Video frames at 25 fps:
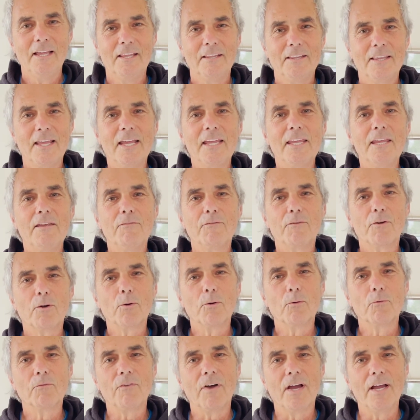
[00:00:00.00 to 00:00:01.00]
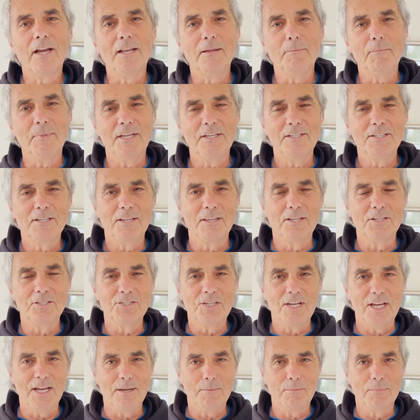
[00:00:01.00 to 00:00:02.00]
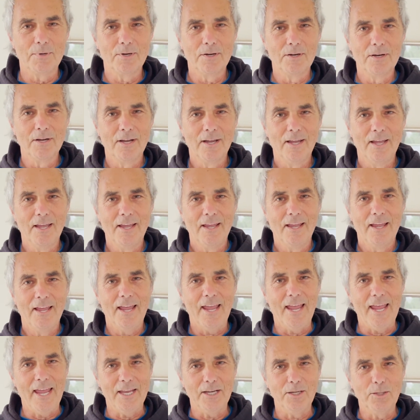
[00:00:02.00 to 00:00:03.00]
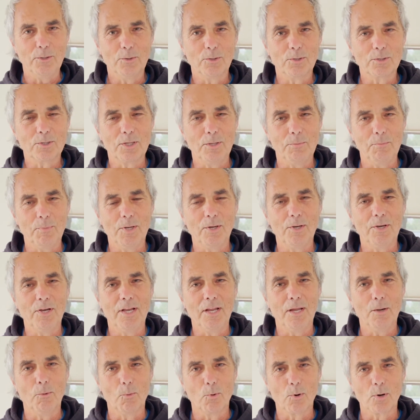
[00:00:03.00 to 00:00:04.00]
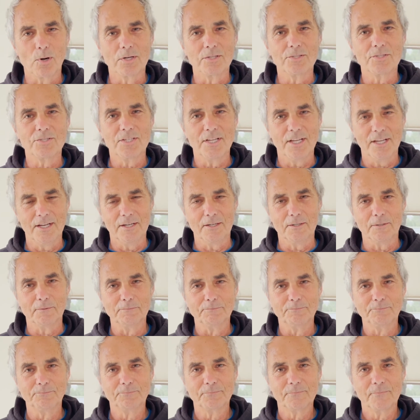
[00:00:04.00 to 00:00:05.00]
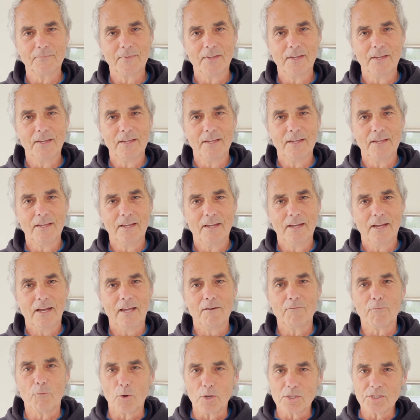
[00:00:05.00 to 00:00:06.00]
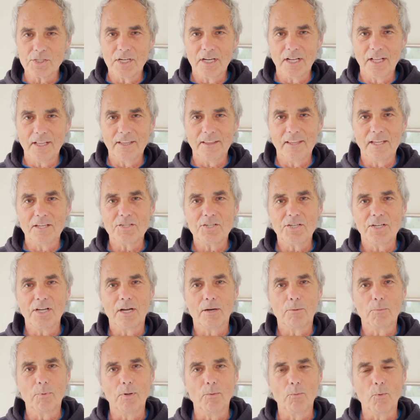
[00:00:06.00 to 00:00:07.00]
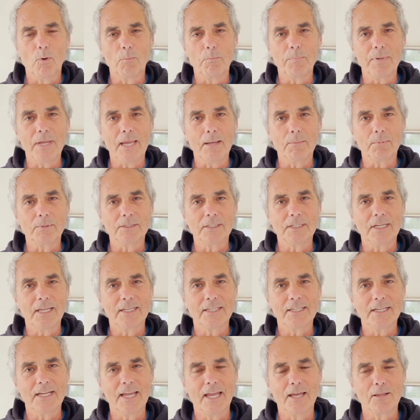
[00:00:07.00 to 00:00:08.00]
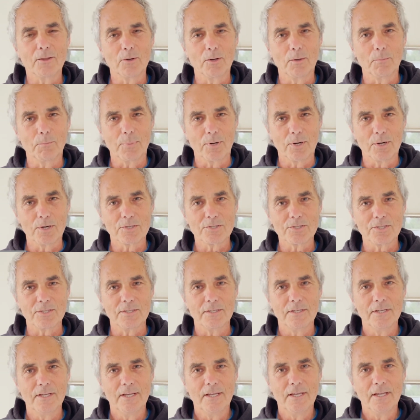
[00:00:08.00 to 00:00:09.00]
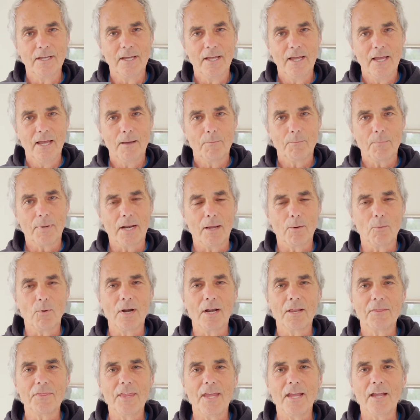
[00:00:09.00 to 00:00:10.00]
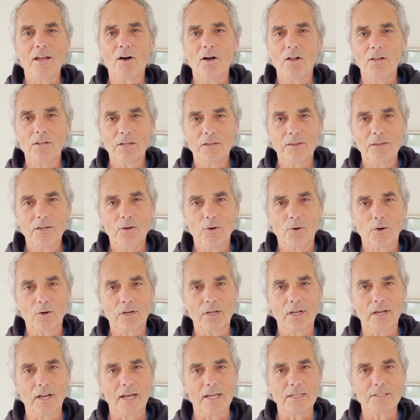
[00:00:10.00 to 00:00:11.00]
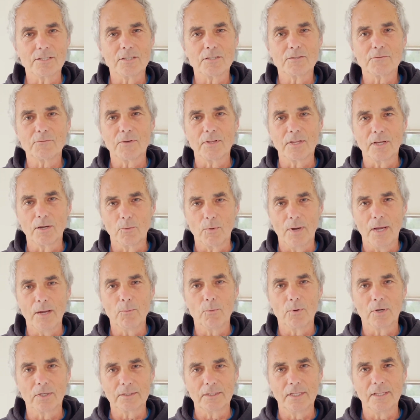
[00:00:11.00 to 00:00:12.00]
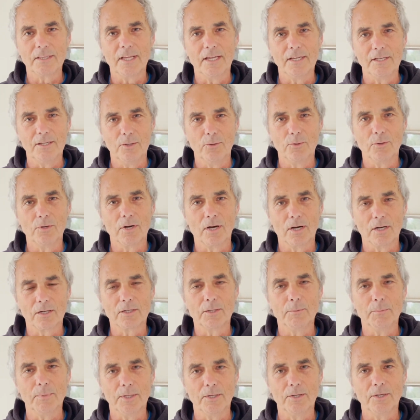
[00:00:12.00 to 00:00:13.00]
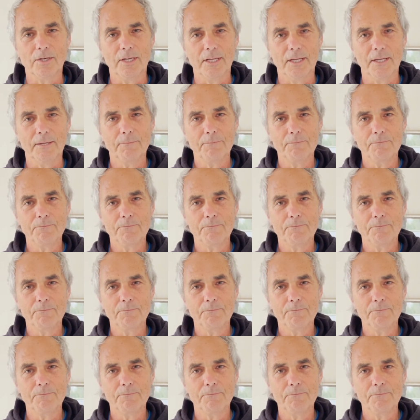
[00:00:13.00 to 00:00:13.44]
Thank you for inviting me to the Chamber Annual Community Awards Dinner. Unfortunately, this year we won't be able to get together in person, but I want to thank all of the organizers for the great work that they do in our community.